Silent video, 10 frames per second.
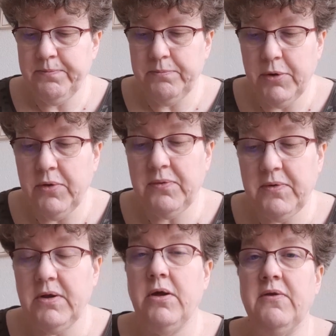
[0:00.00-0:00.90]
Both
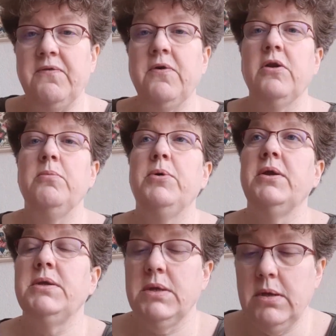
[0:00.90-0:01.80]
were a lot of fun,
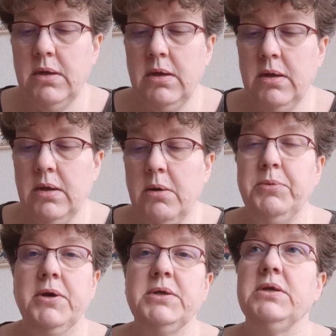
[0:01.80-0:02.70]
but
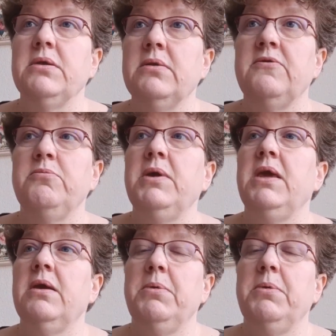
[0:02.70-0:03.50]
Abduction to me,